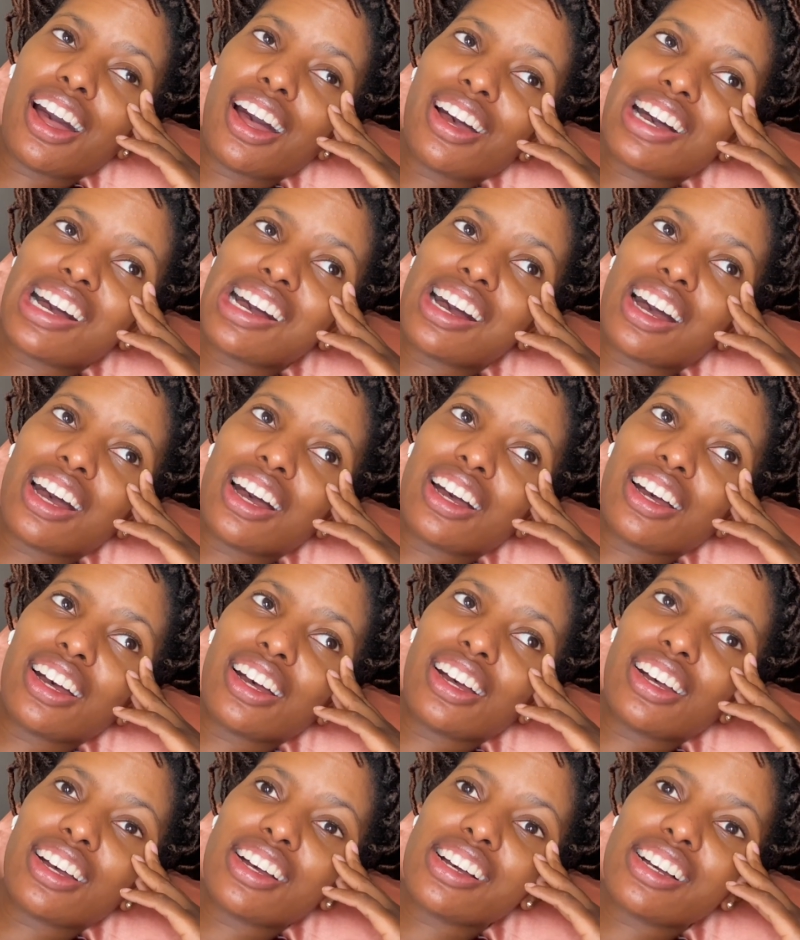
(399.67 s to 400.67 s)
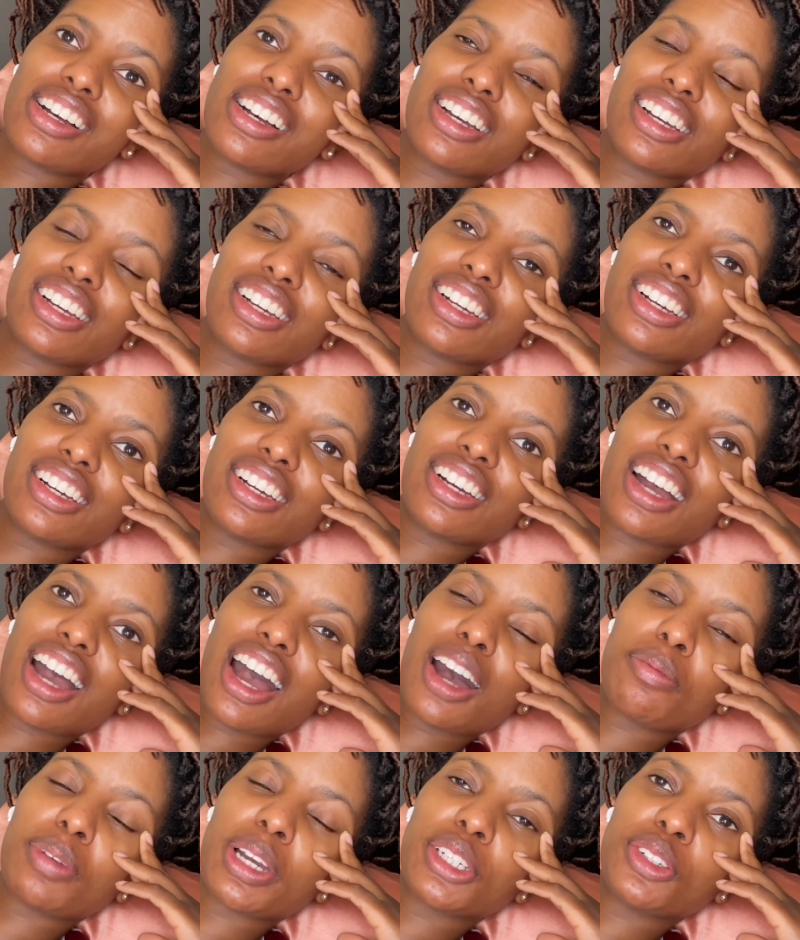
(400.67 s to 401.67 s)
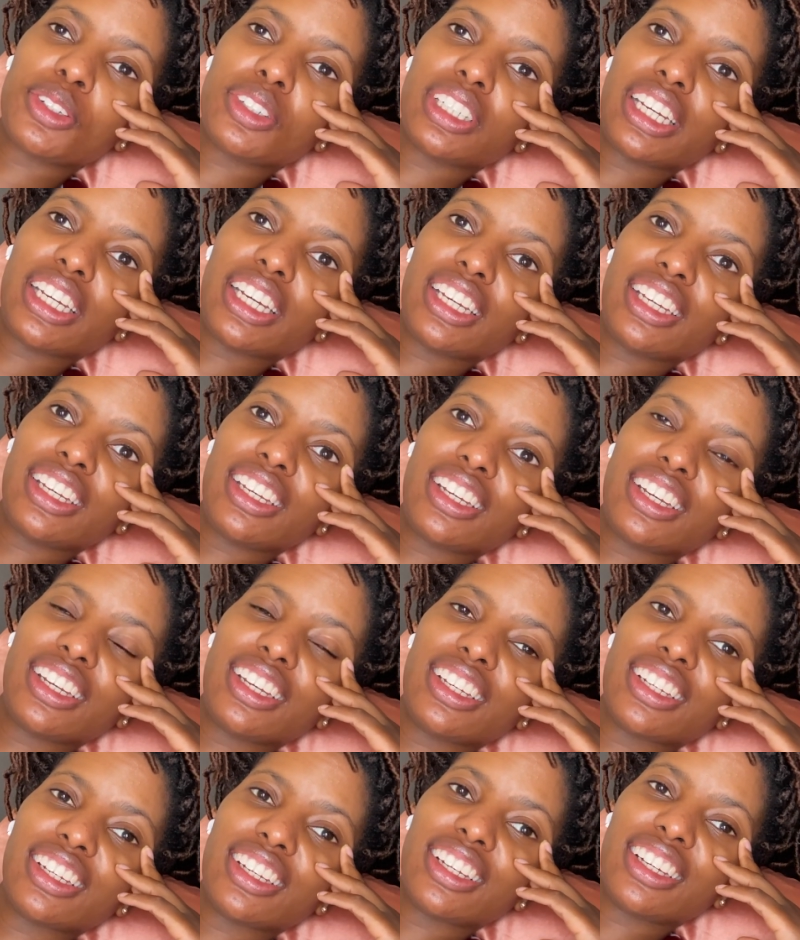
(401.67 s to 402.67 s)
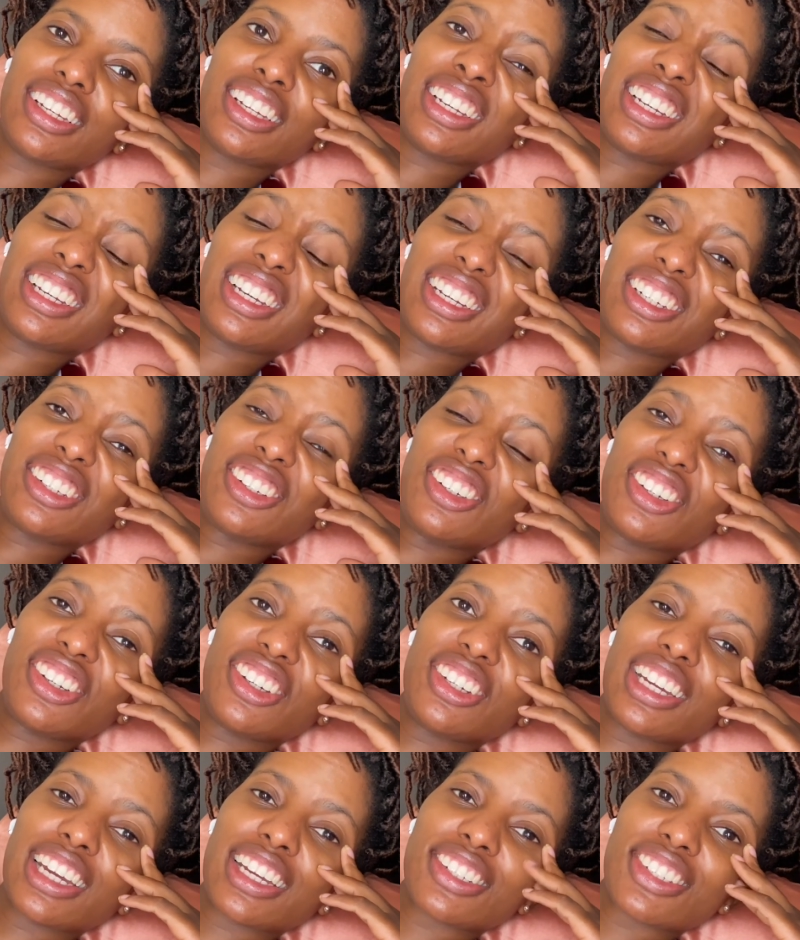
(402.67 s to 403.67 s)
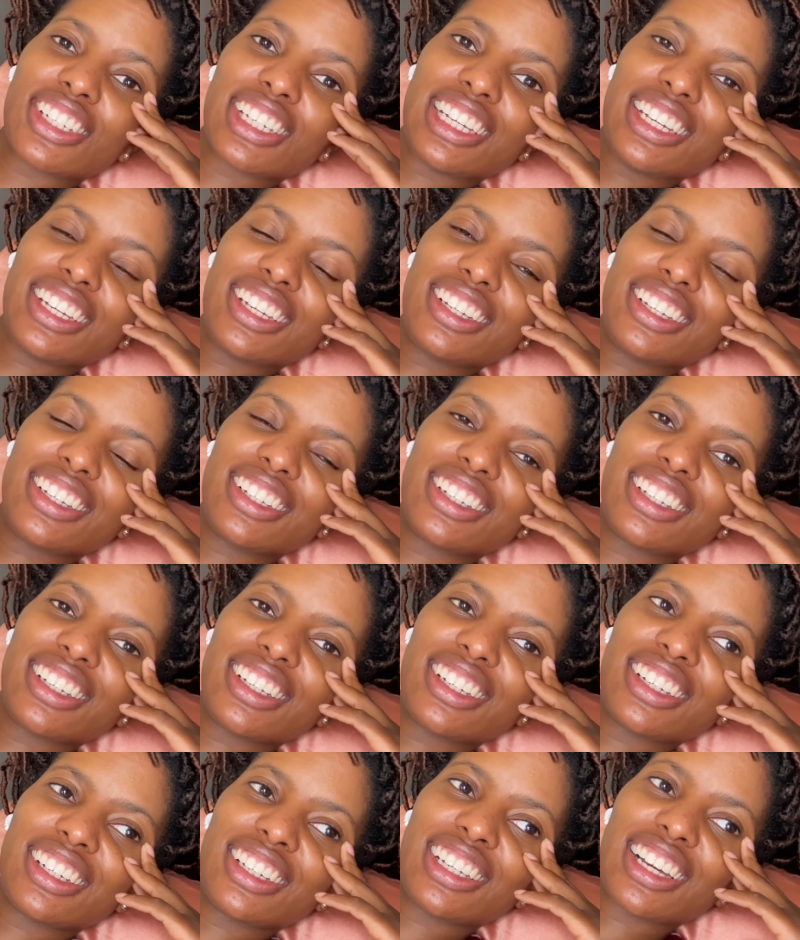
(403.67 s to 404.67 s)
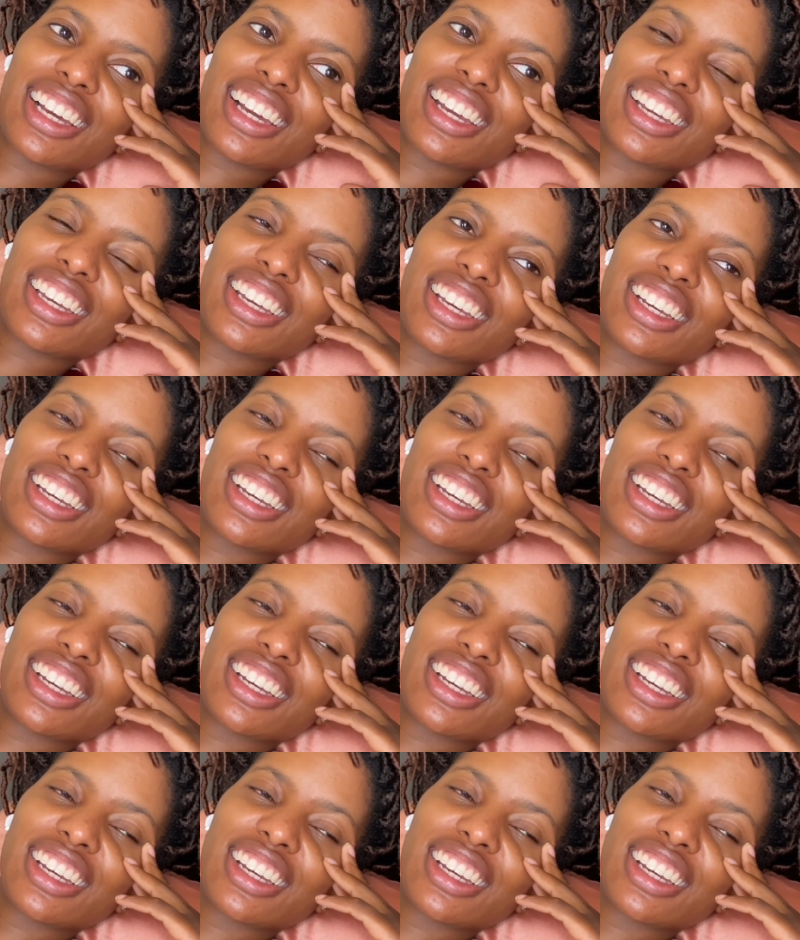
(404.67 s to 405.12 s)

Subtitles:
How am I doing? I don't know, actually. Like